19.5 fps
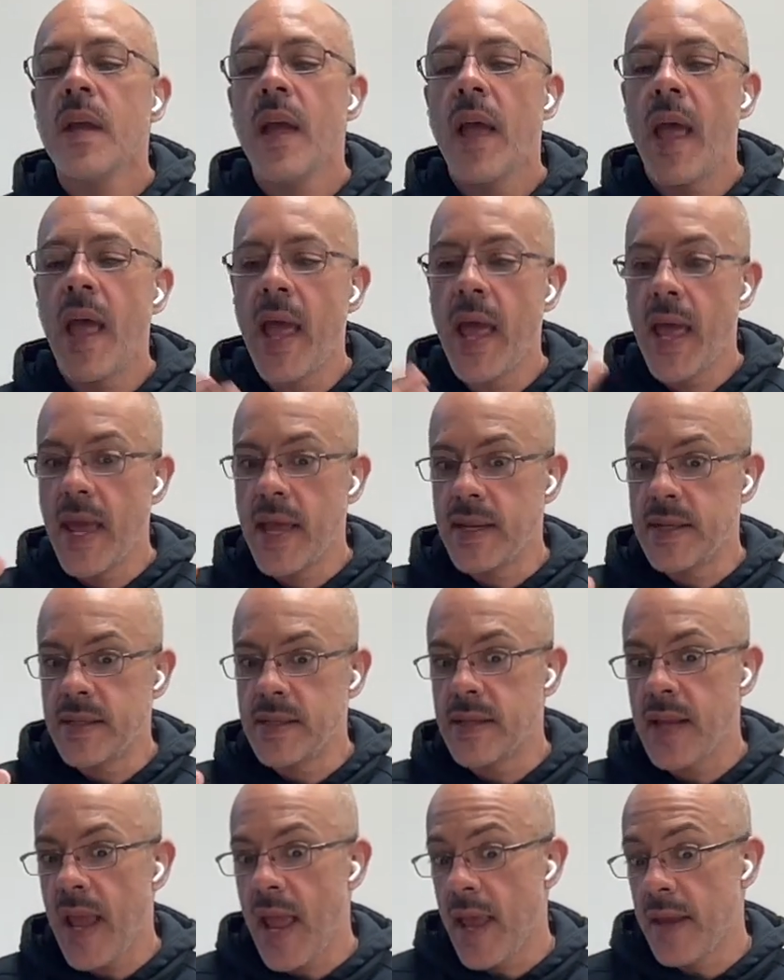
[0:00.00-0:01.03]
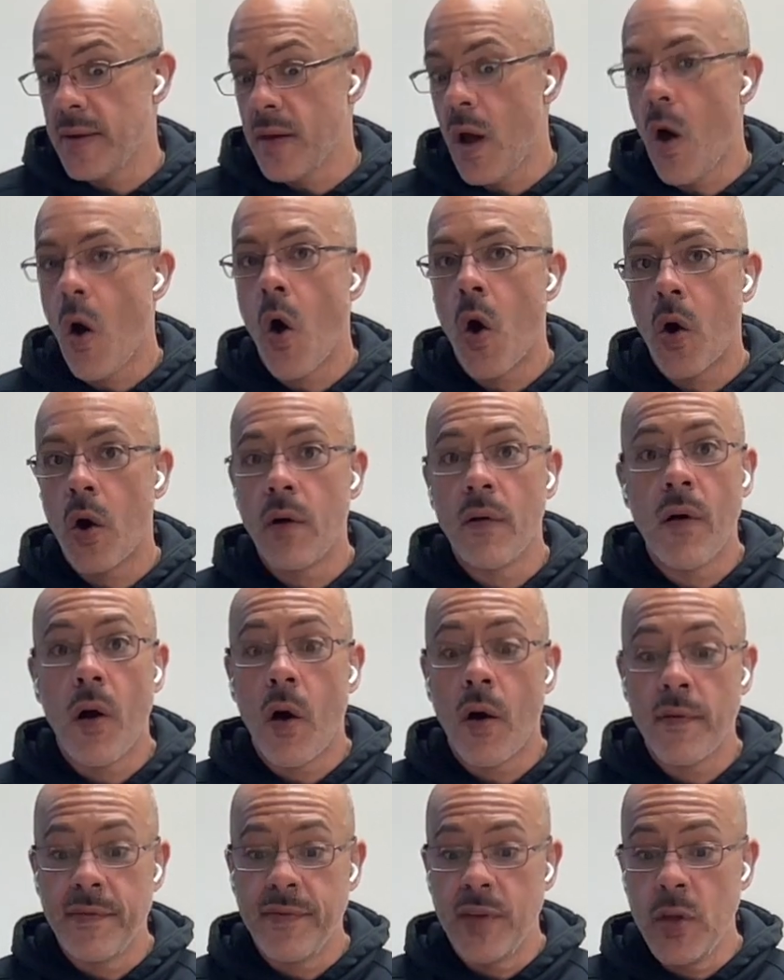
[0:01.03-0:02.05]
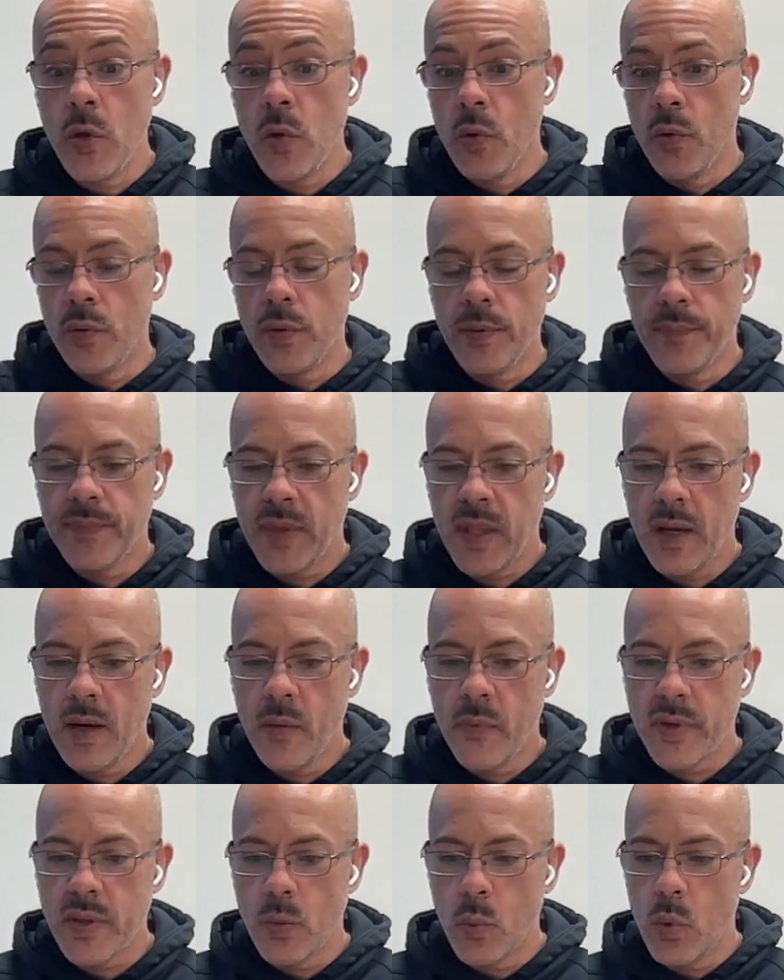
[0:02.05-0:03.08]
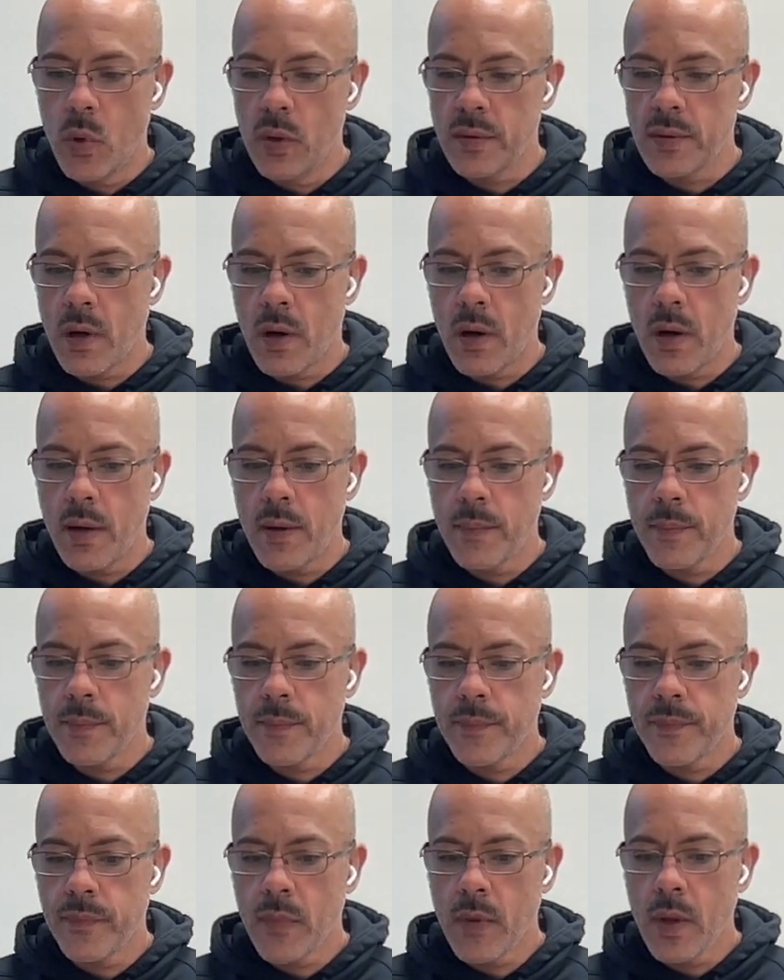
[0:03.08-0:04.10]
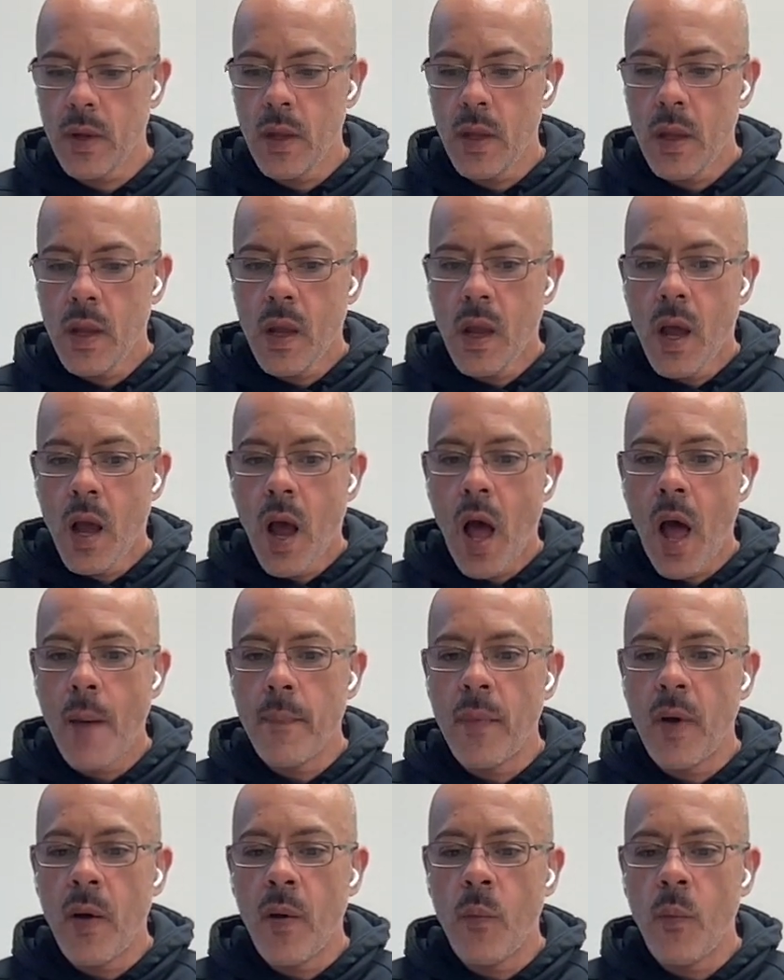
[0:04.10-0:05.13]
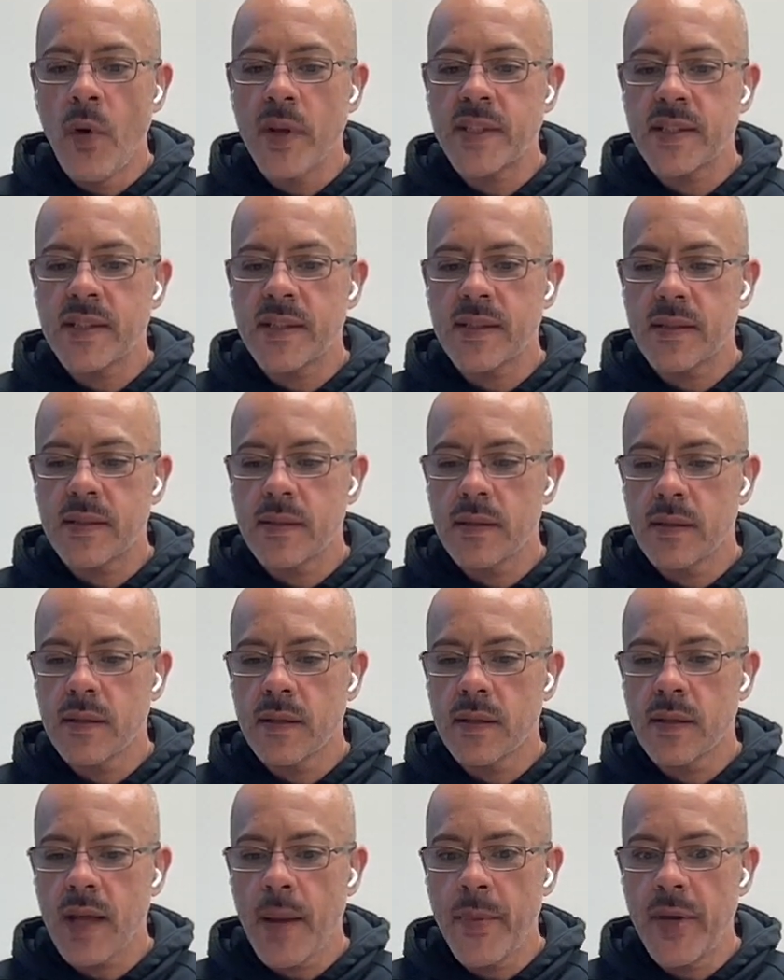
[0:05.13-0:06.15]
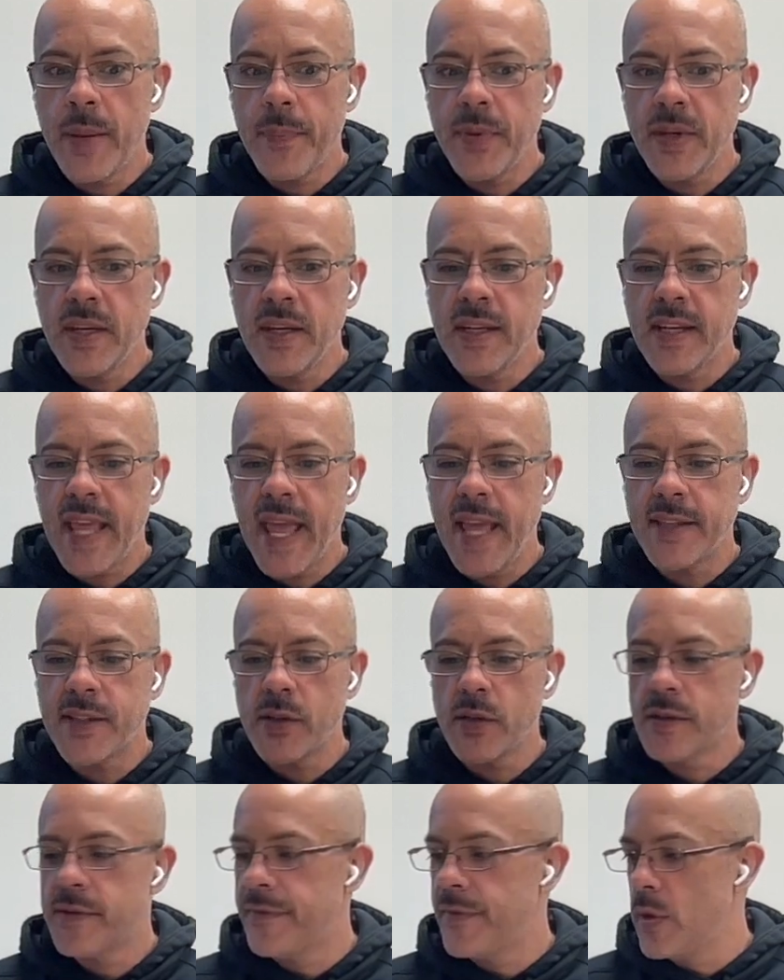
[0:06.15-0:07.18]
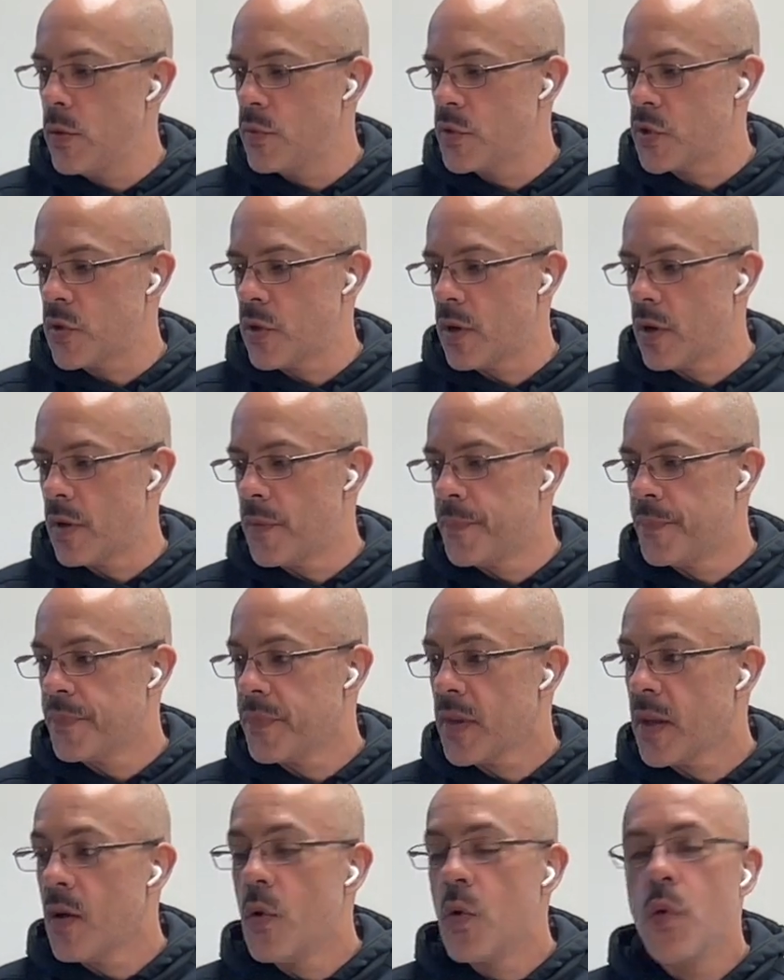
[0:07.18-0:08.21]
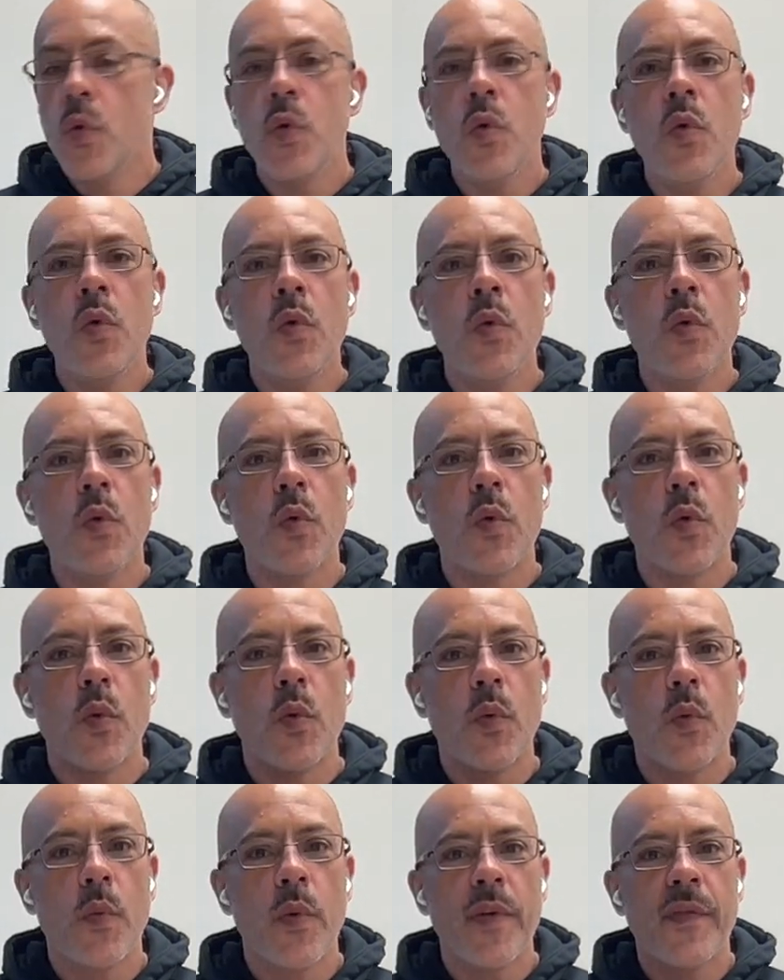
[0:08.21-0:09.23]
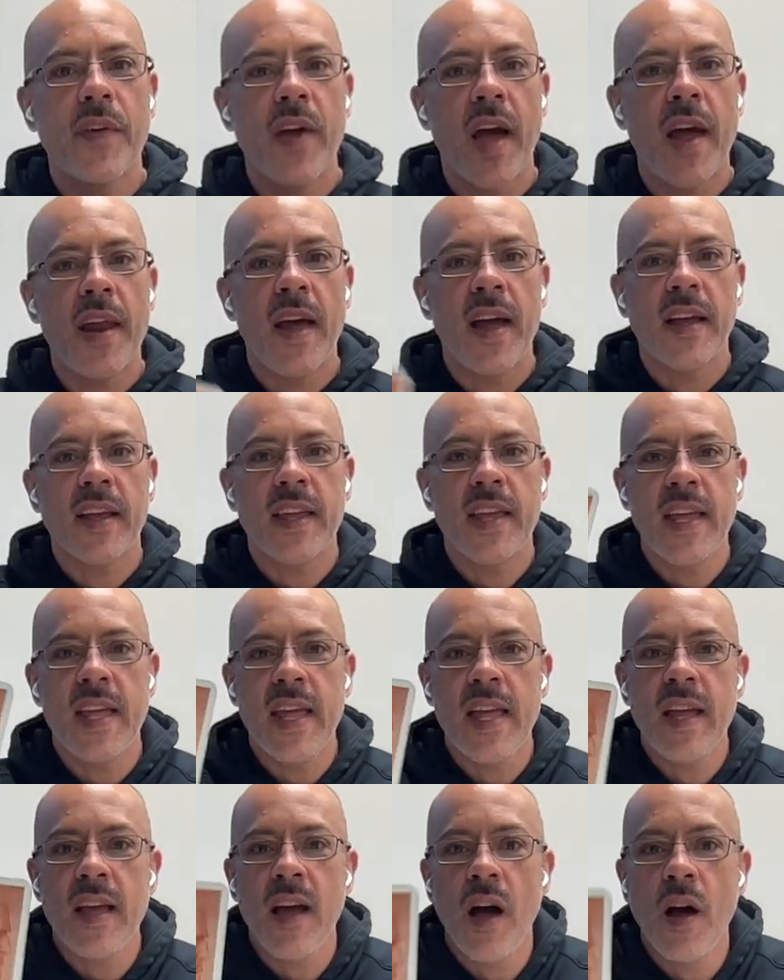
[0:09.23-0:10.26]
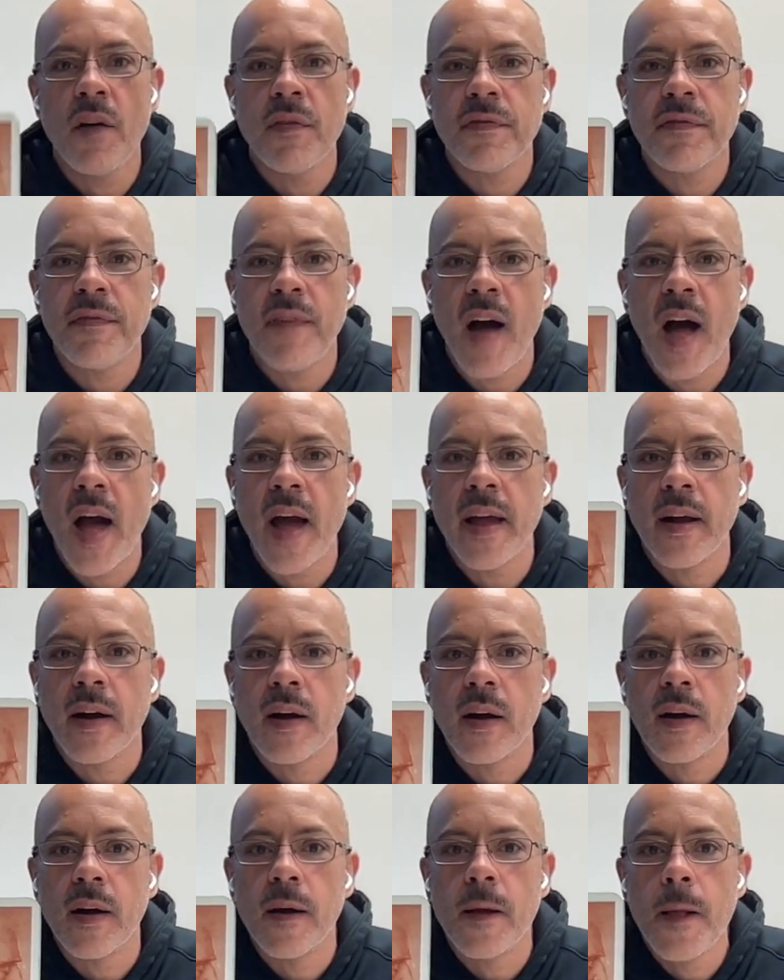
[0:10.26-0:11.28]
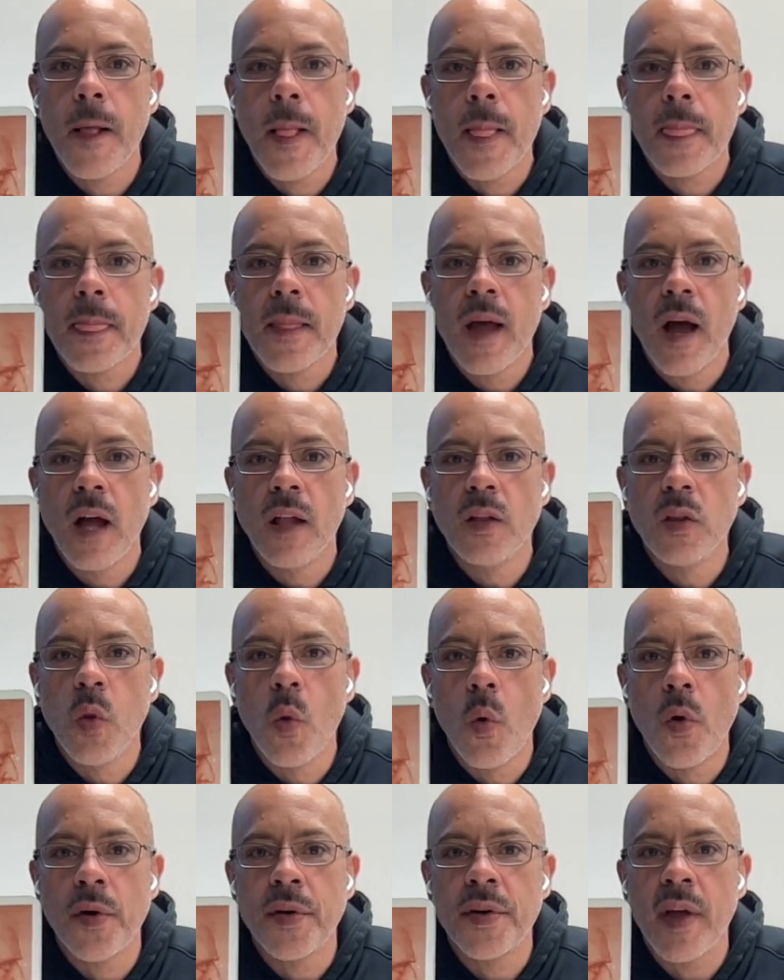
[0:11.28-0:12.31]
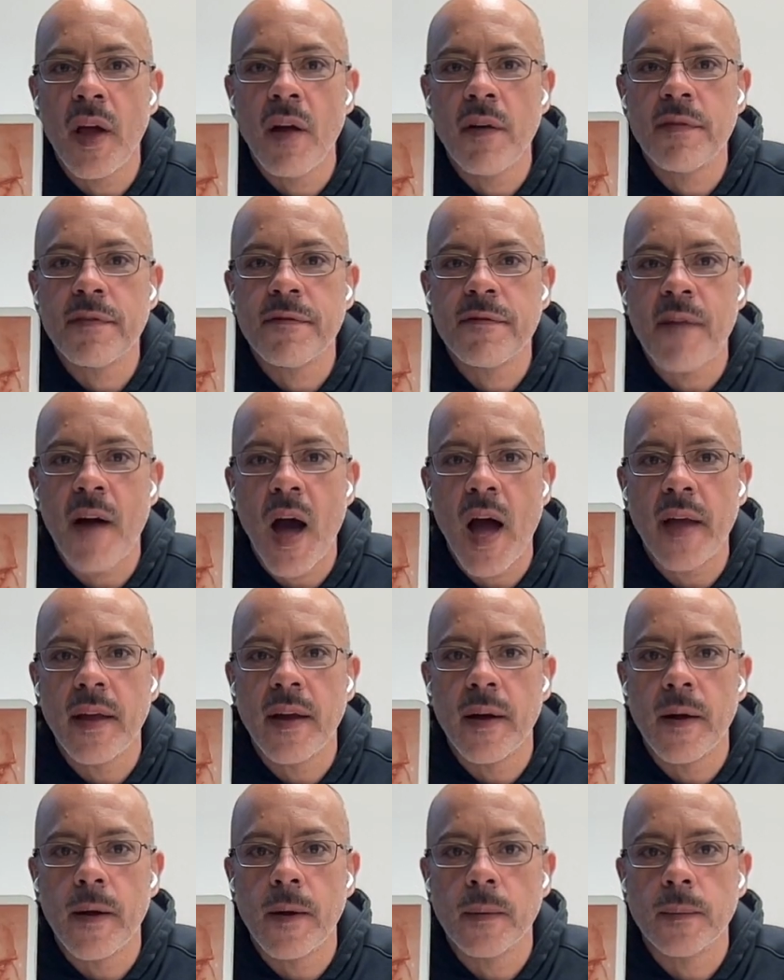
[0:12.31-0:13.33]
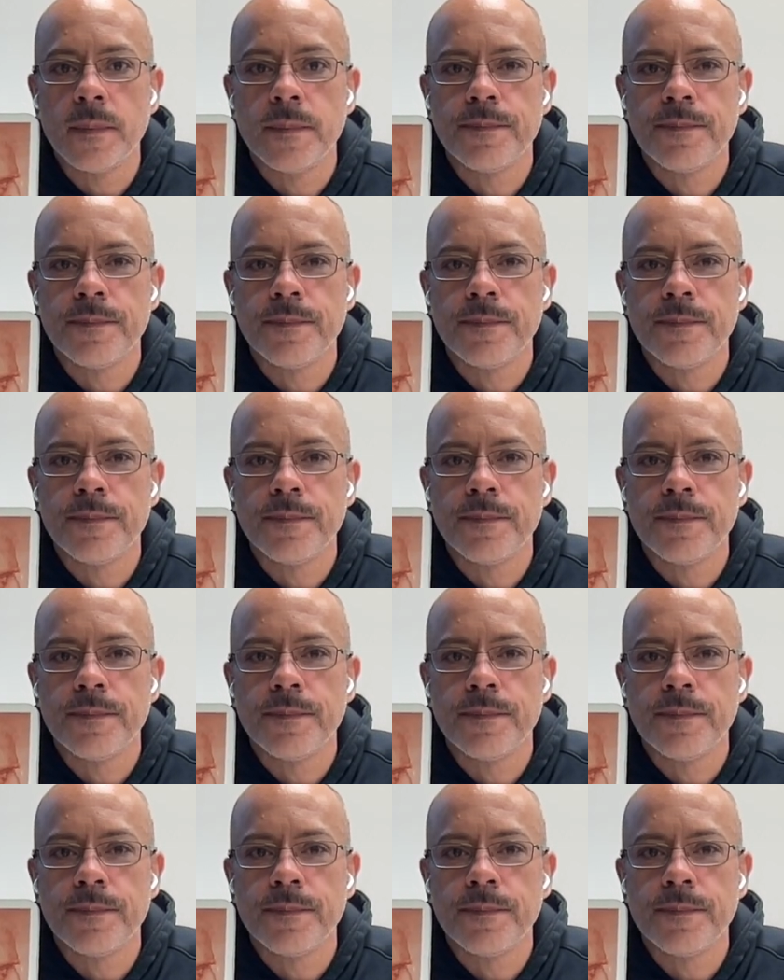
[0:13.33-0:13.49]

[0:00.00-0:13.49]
and are viewed here with the World card. What's coming up in Cancer's future? Ooh, we've got a King of Fire, a Lord of Fire.